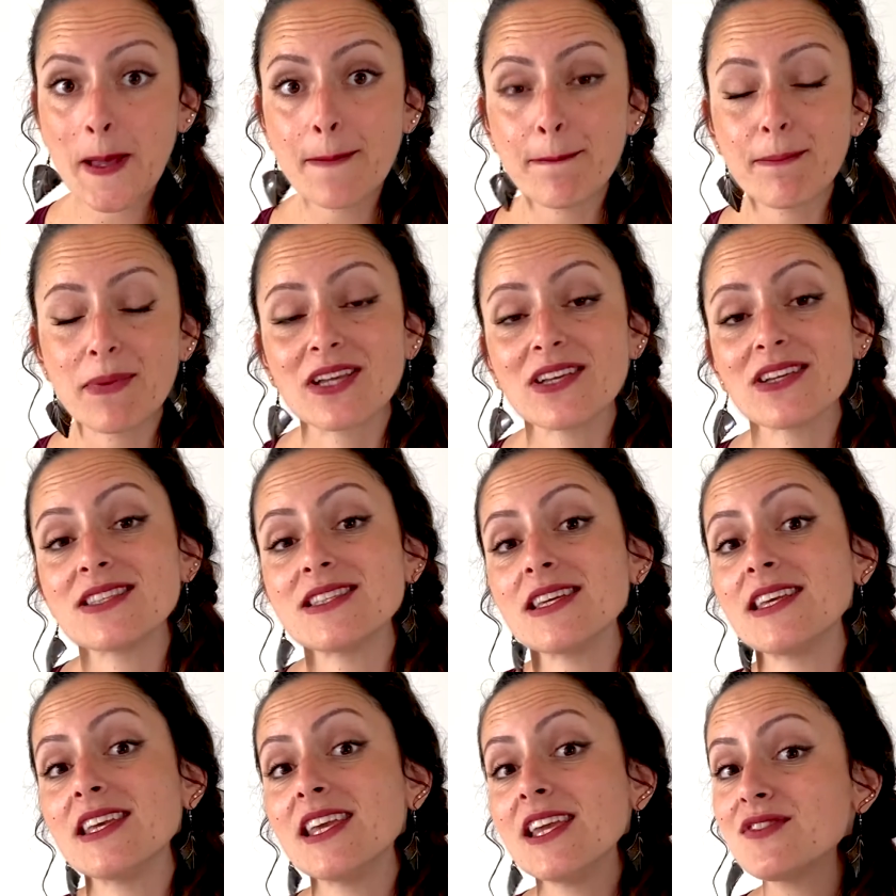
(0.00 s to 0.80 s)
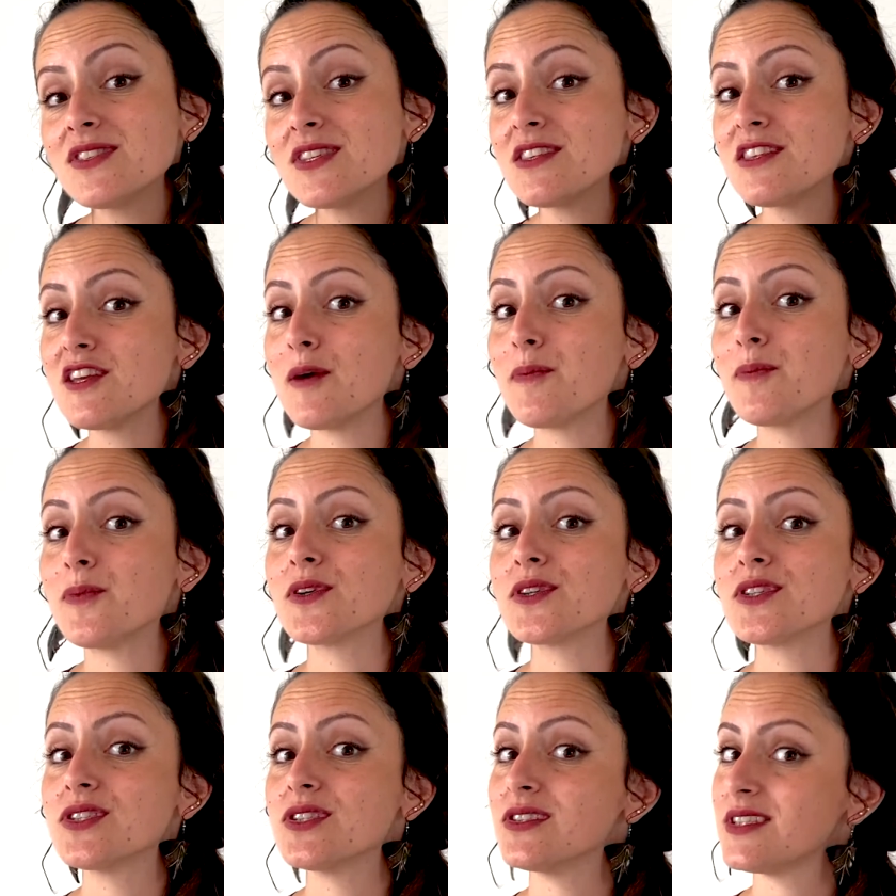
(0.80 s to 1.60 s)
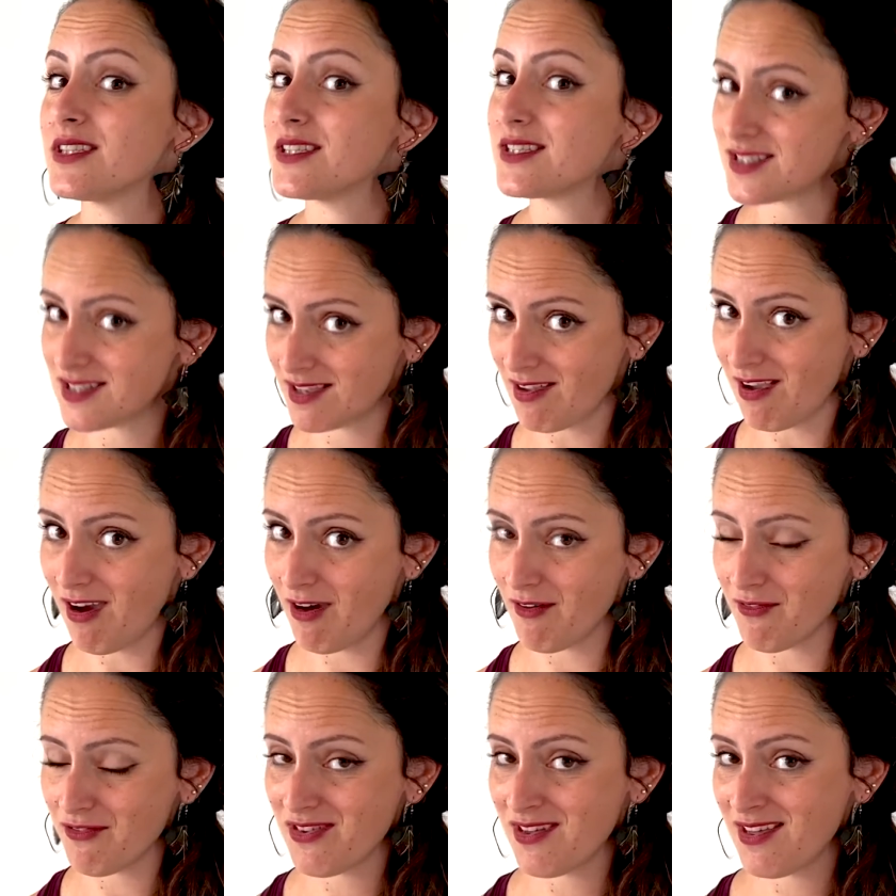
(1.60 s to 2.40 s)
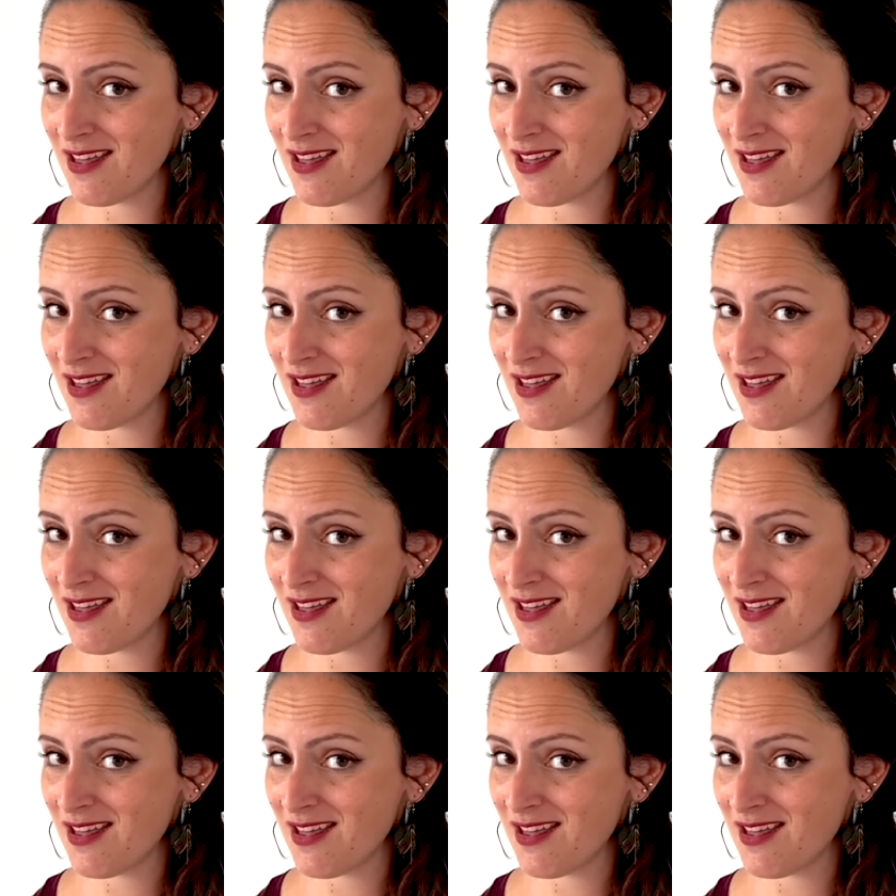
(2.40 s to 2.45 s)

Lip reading: because it gives you the opportunity of